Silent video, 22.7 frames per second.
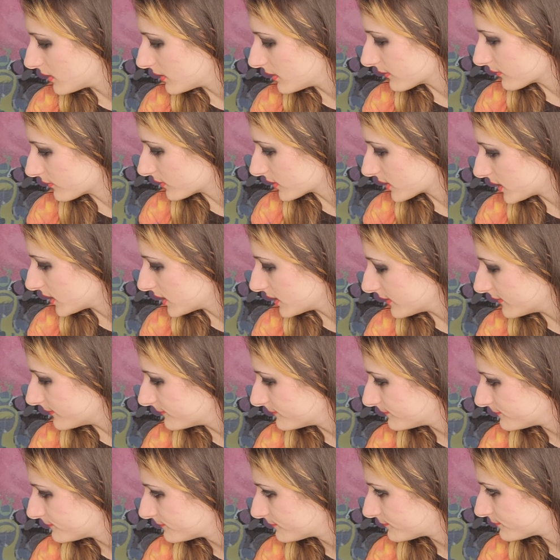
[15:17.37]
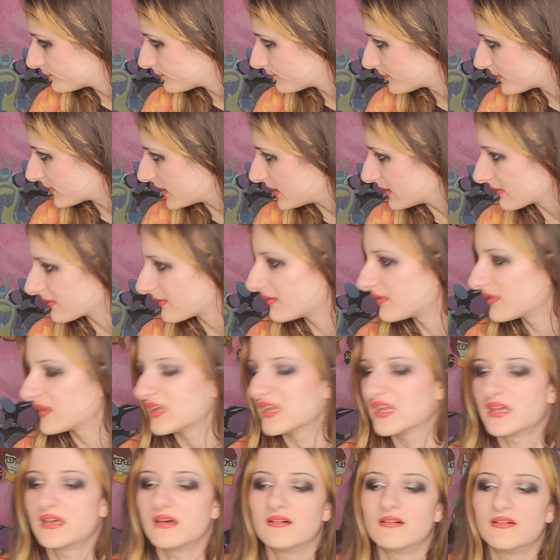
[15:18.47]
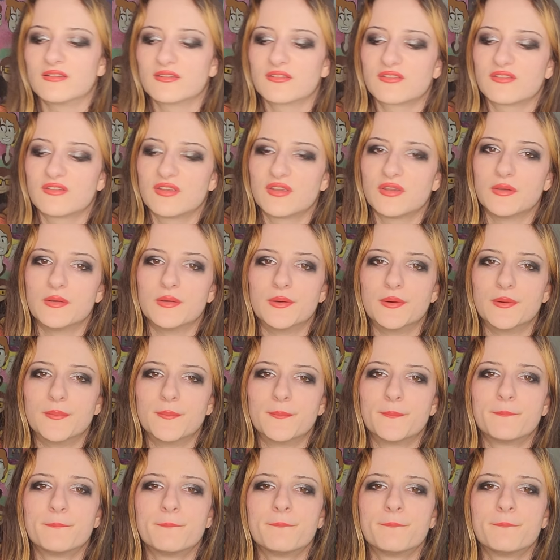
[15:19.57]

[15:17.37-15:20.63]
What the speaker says: I was working on something else too.